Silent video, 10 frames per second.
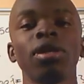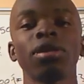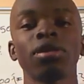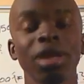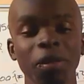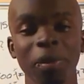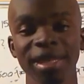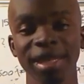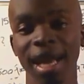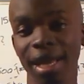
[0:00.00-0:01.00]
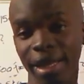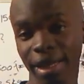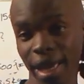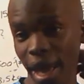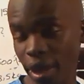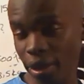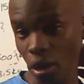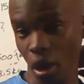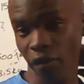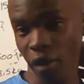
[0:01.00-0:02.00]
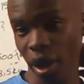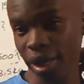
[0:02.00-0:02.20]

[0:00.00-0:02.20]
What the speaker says: So that's basically the end of our